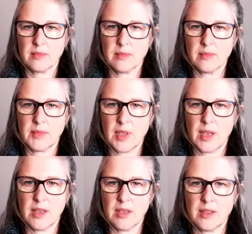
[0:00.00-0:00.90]

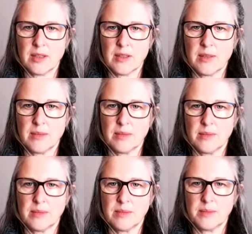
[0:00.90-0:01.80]
Nice.
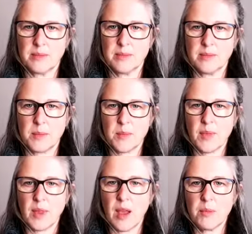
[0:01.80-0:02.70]

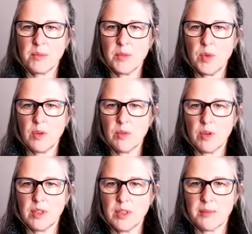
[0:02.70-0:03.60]
Couple more
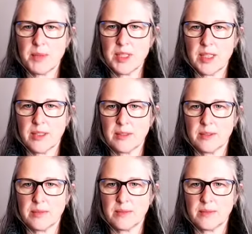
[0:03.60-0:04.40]
rolls up and down.